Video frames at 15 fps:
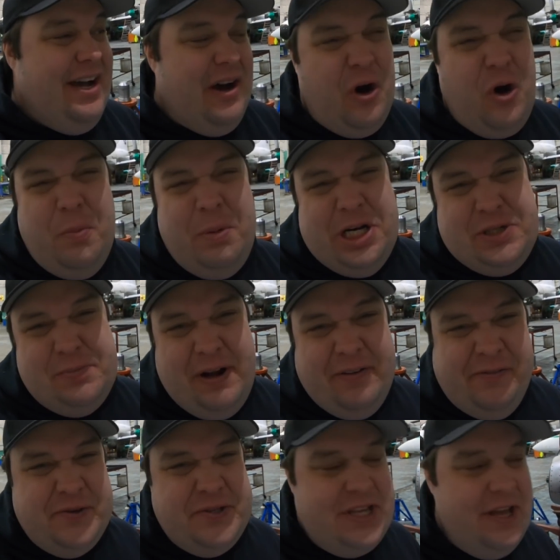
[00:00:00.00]
A whole bunch of
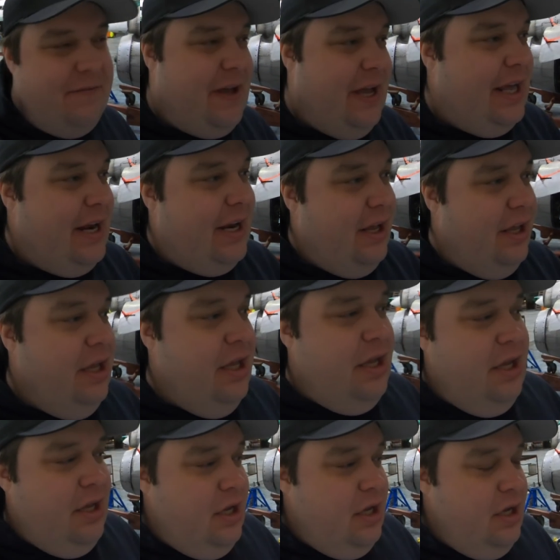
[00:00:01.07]
Buffalo stuff I gotta
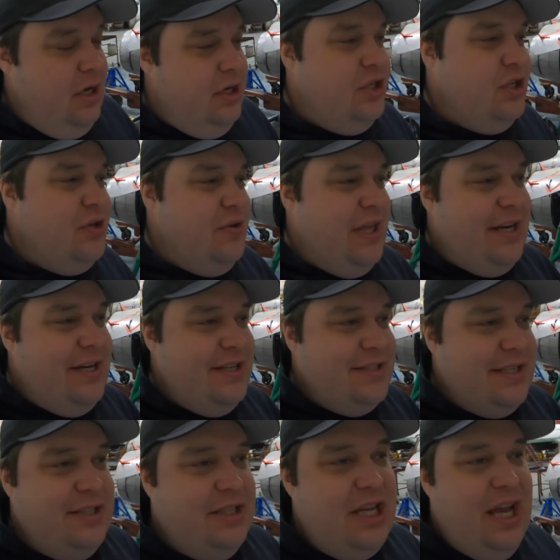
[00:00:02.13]
do that
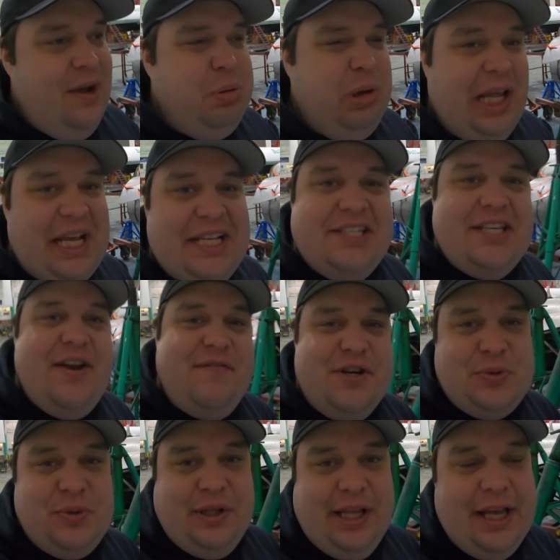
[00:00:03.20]
isn't
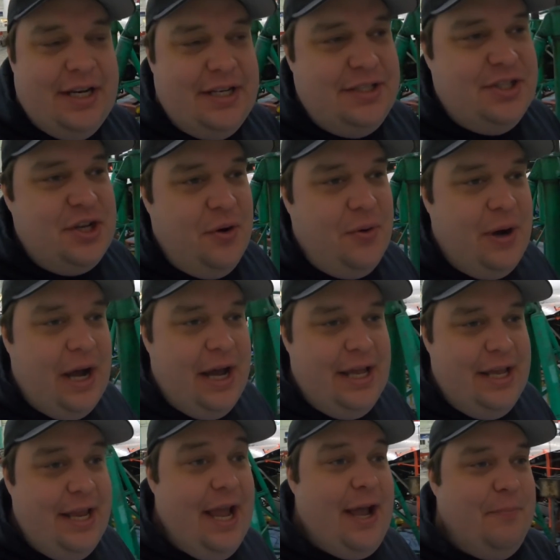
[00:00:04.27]
PlaneSavers related. So
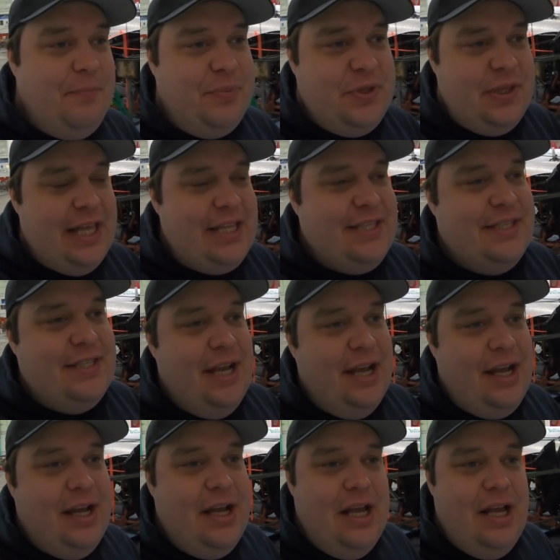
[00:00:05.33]
yeah, let's
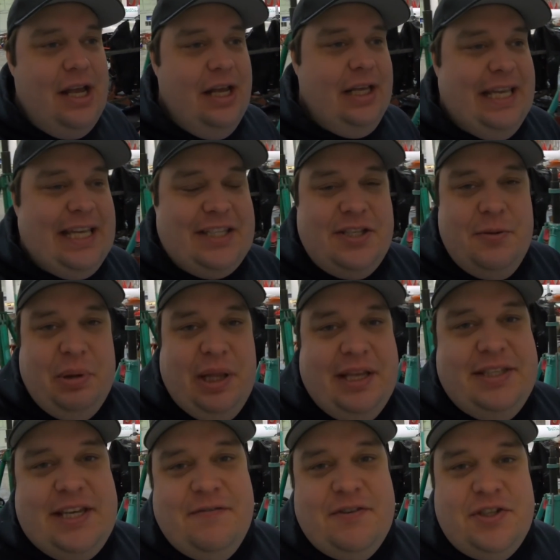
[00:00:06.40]
get to
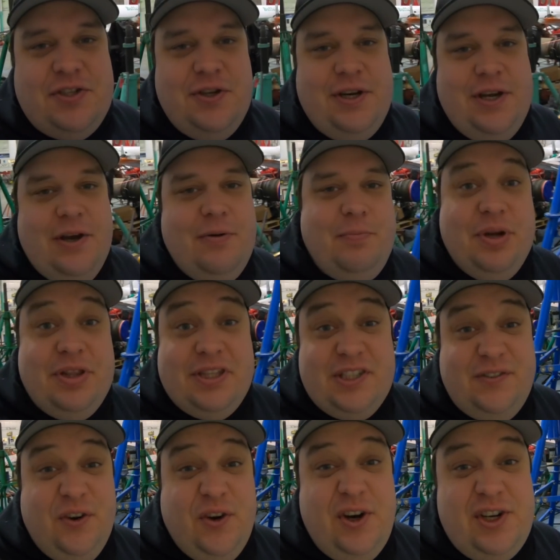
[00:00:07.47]
PlaneSavers Studio, put
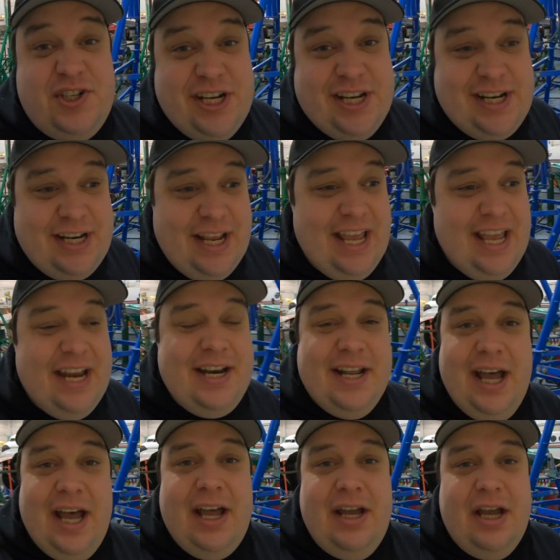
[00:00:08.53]
this footage in, and
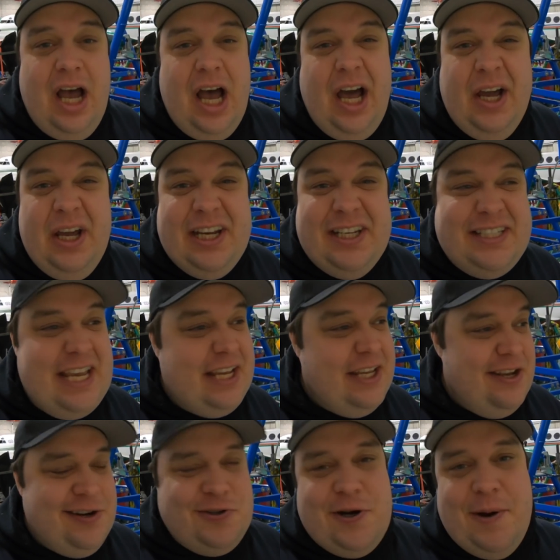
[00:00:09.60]
I'm going to take
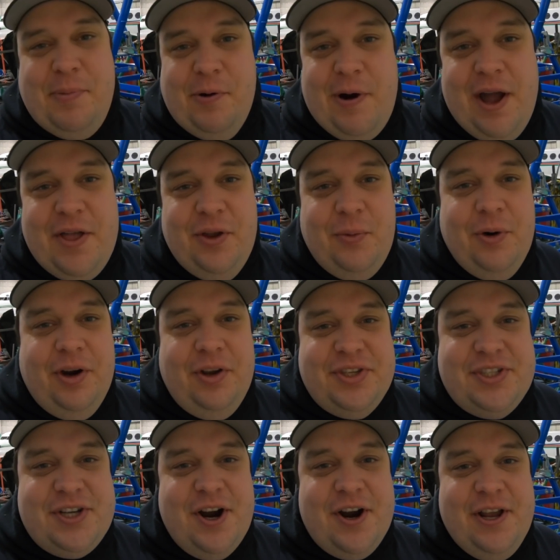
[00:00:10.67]
you a trip around the world,
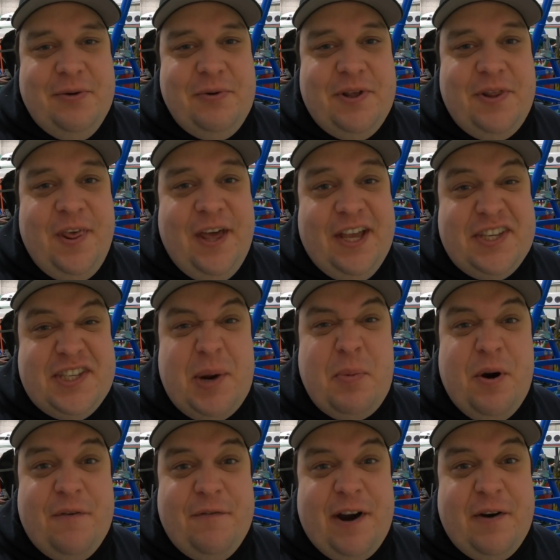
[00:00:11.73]
starting with
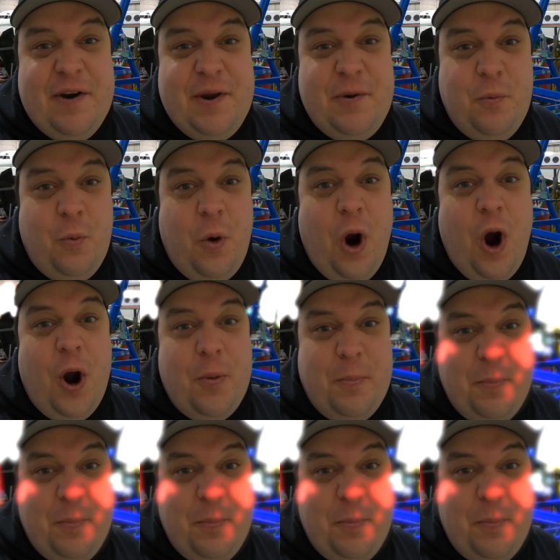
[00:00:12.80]
somewhere very warm.